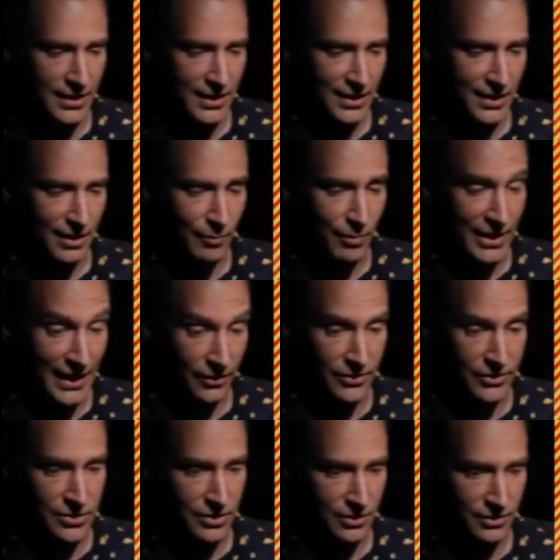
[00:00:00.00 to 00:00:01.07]
but now
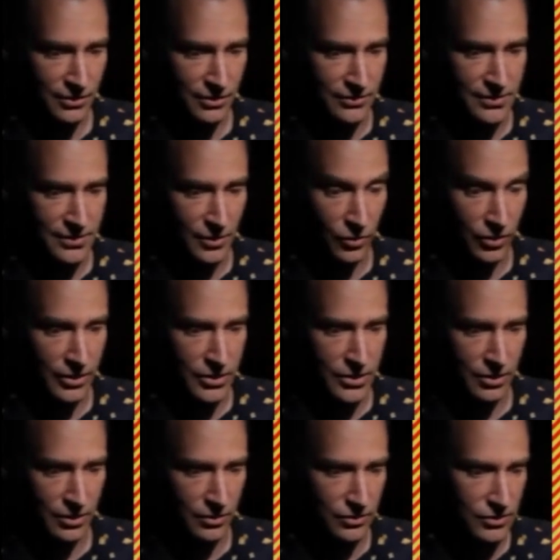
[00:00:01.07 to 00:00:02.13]
the orange
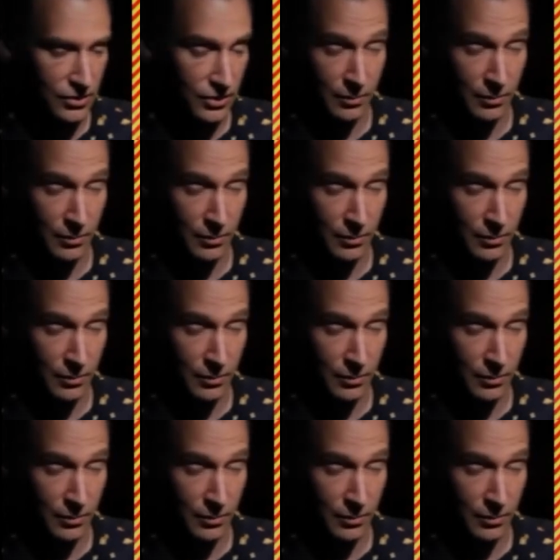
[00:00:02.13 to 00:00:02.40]
circles look